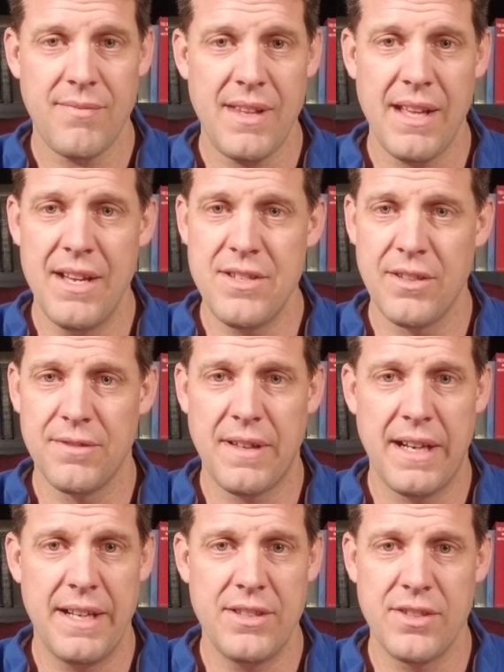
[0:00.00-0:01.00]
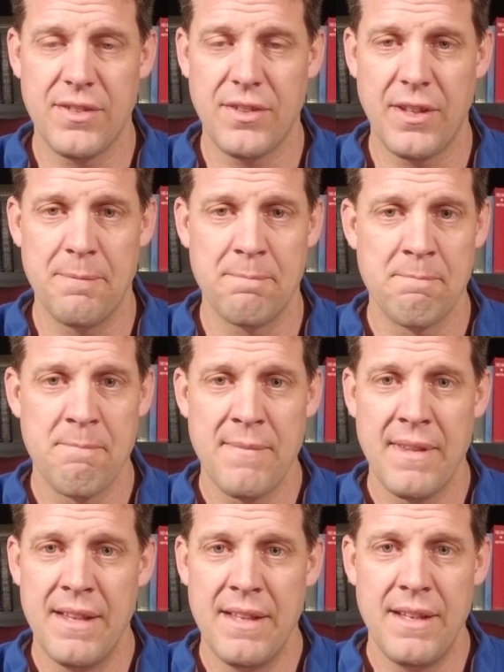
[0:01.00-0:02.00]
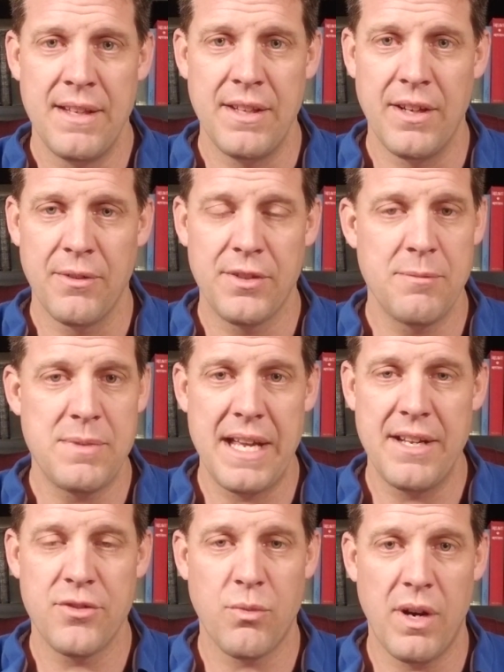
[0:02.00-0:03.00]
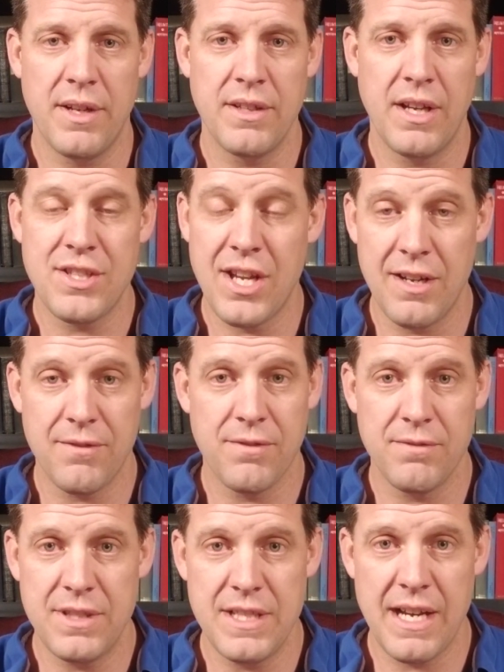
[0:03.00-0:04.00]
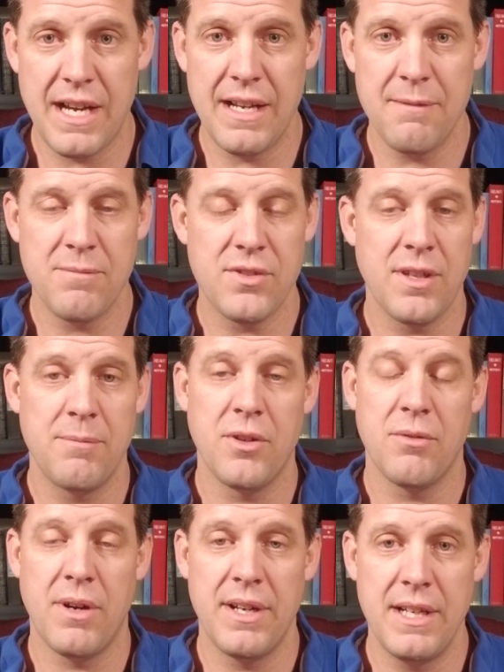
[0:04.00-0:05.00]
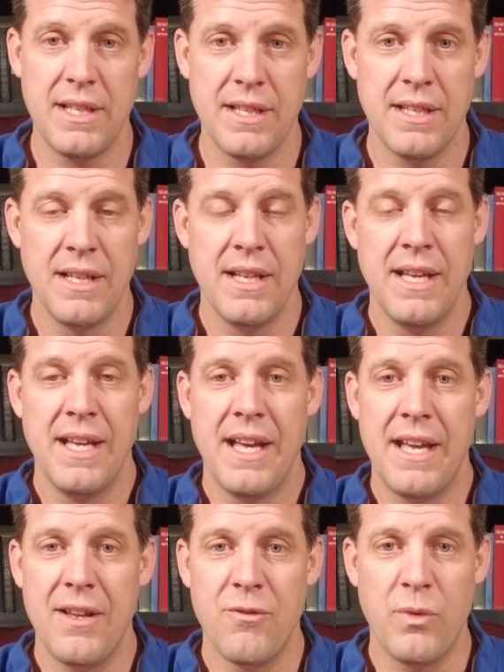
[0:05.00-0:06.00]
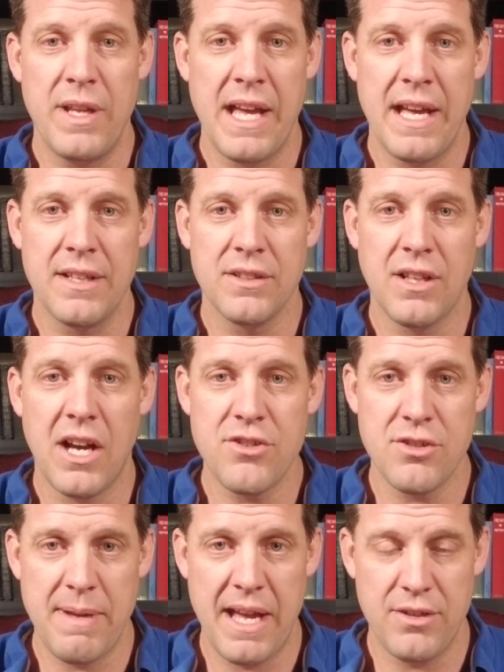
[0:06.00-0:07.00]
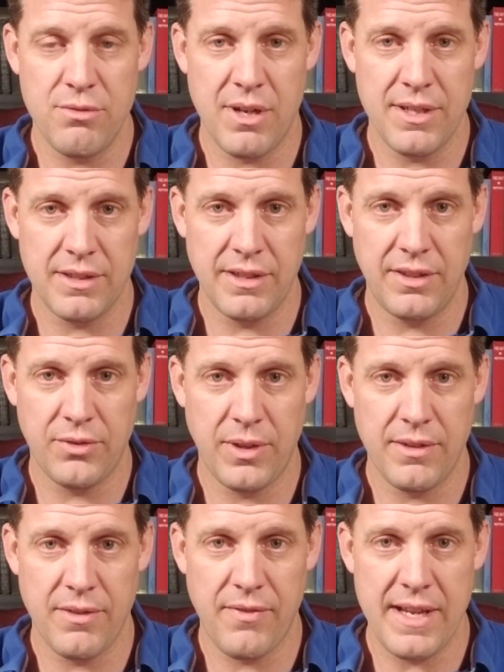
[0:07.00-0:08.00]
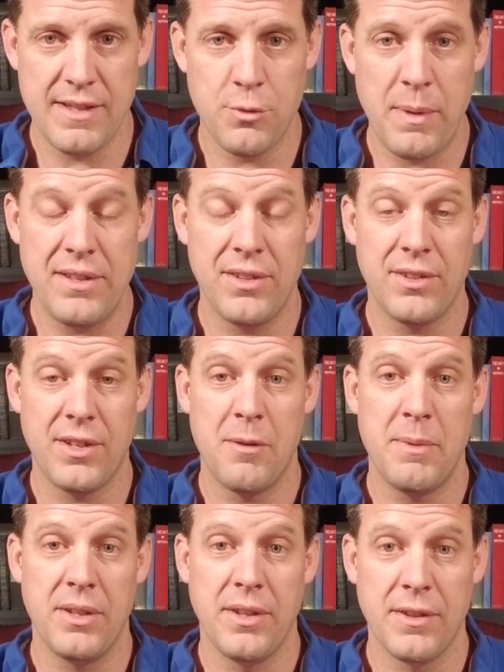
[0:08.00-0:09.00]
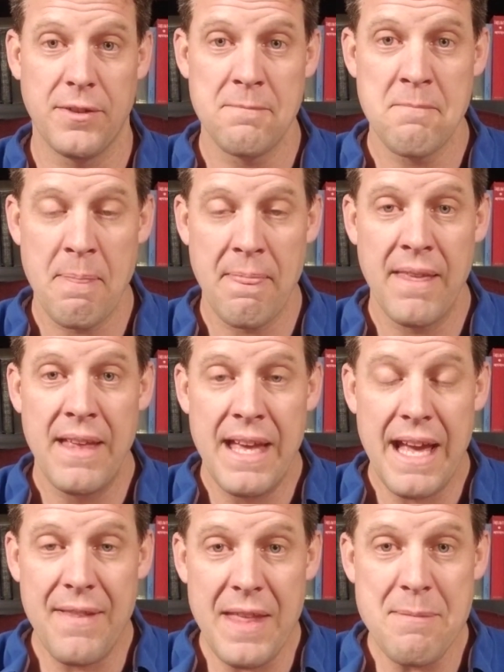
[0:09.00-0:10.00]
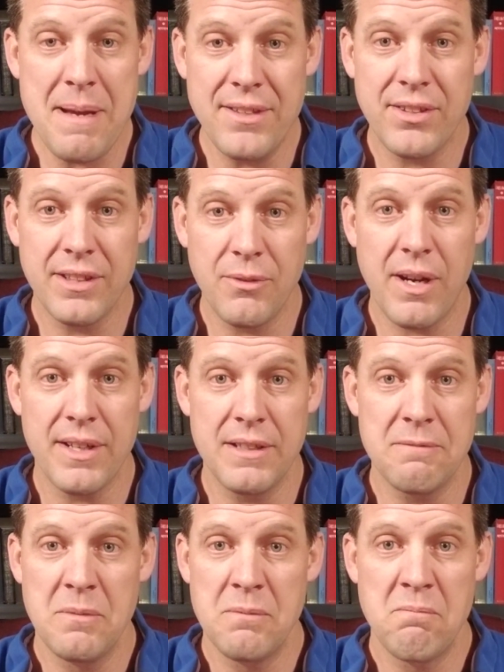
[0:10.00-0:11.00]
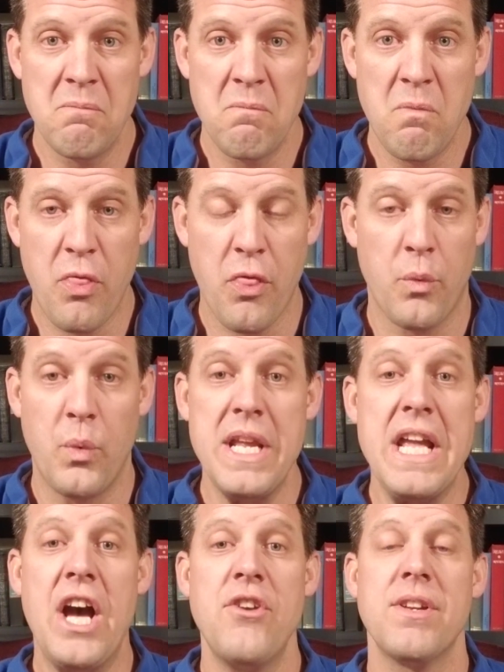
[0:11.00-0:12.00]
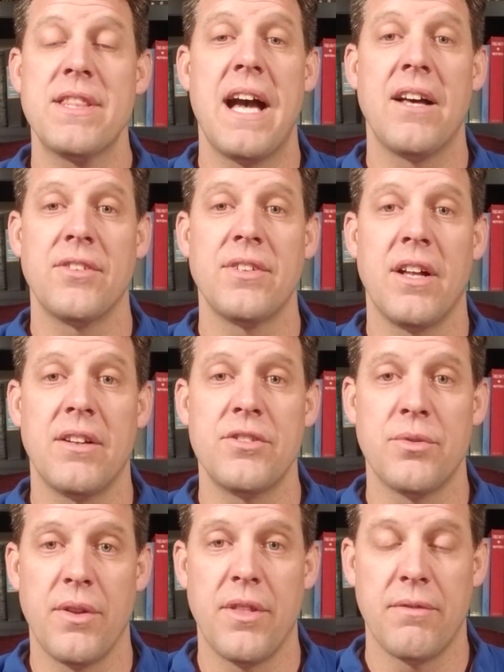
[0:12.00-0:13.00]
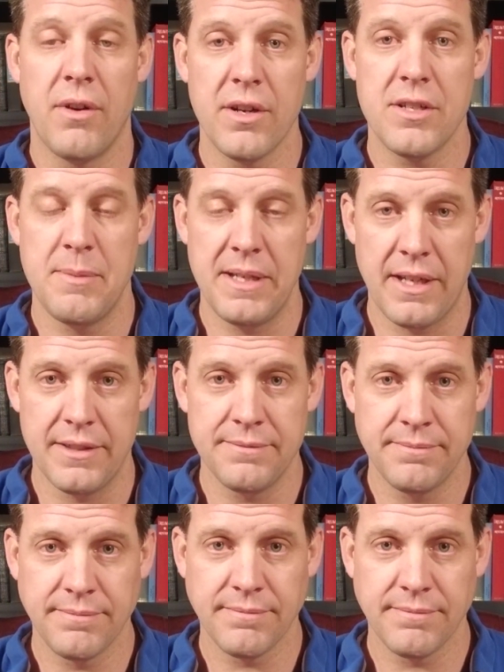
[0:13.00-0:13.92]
And you'll find just some tenants want a ton of TI, some don't want any. And we had a laundromat who wanted to lease one of the vacant spaces in our buildings. And they basically wanted $300,000 worth of work to be done,